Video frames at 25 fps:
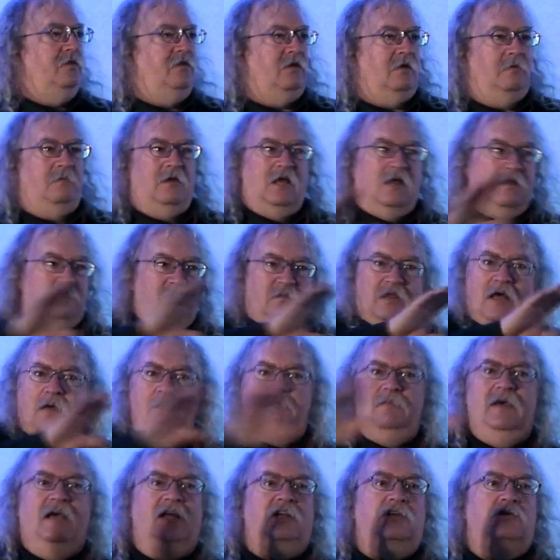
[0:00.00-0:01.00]

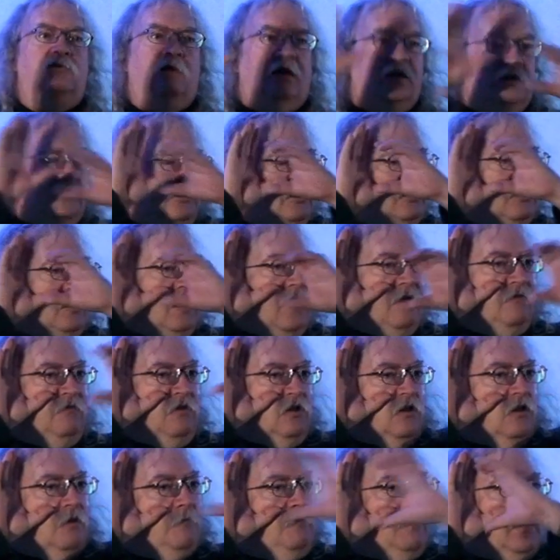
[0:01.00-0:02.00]
That picture I just gave
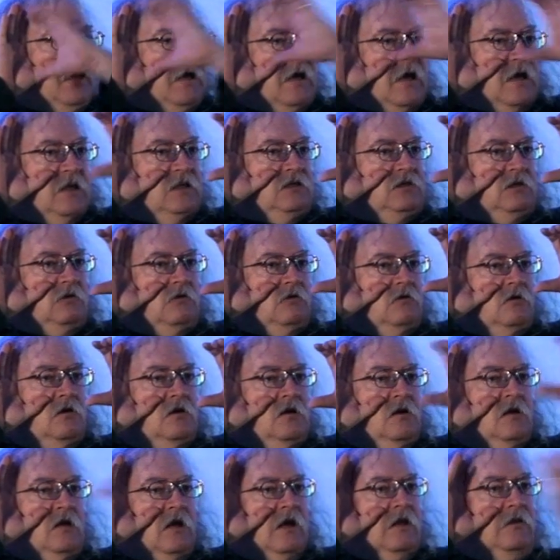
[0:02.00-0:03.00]
you, the big answer
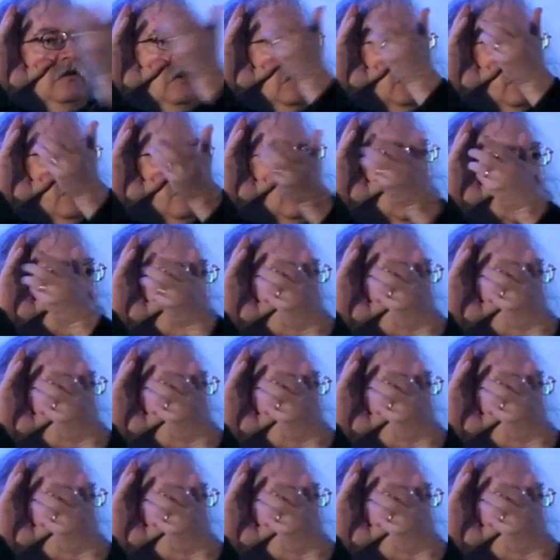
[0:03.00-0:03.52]
and the little